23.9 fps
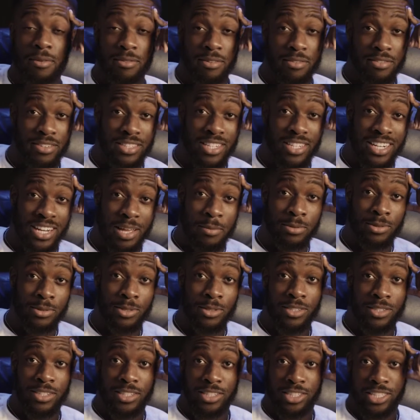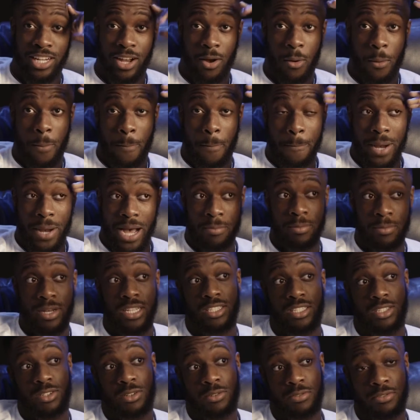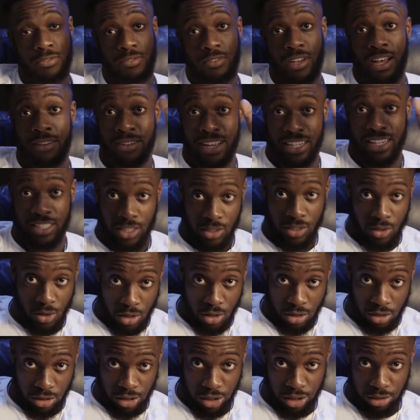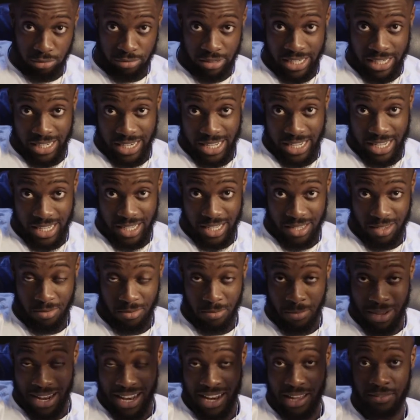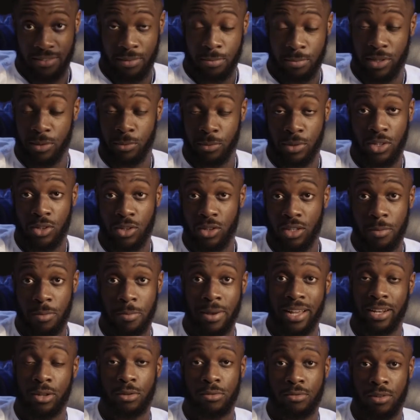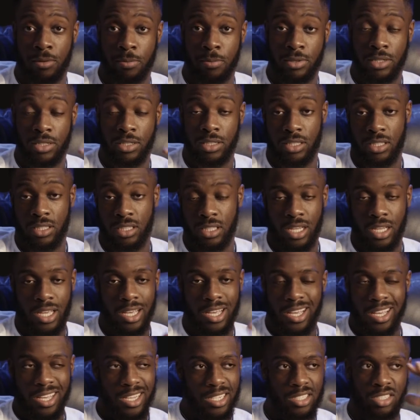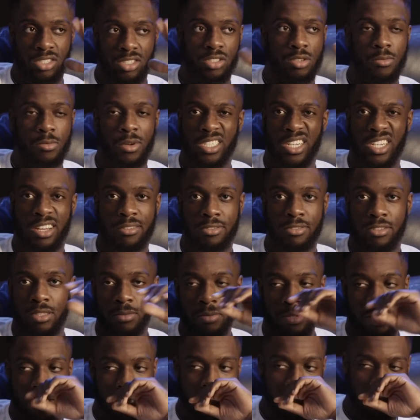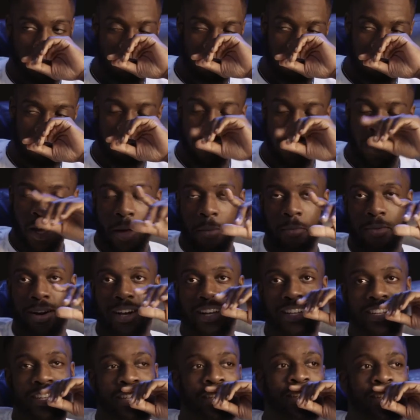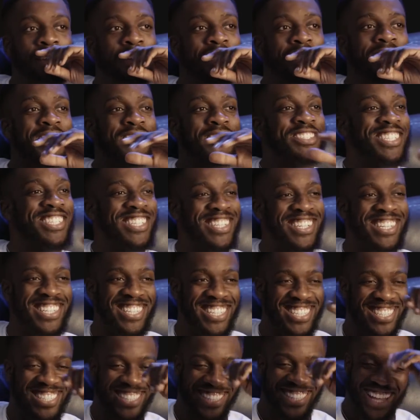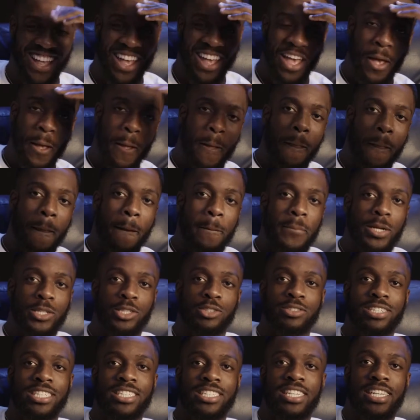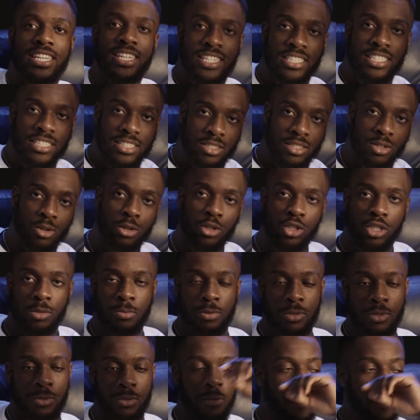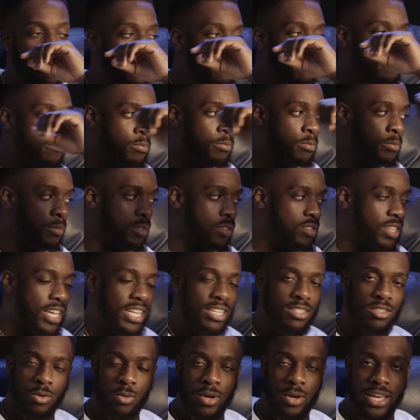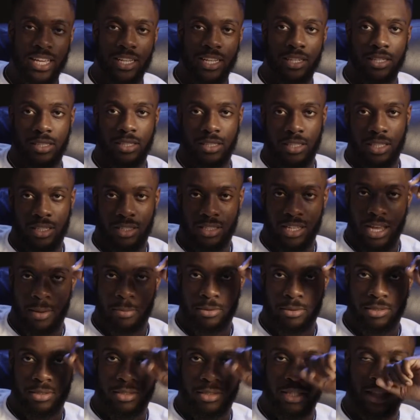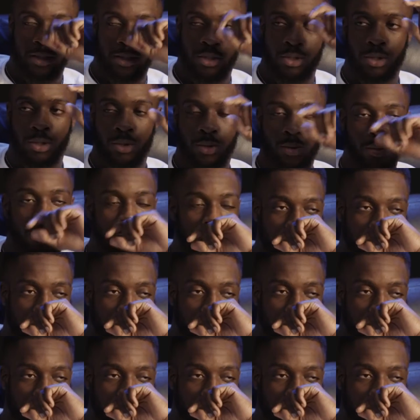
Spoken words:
I've ever done an episode of The Shout by myself. I've actually got Shireen here to my left, but we're not going to pan over because it's just too much effort, to be honest. But but Shireen's here to contribute. Zeina's away in Cyprus, as usual.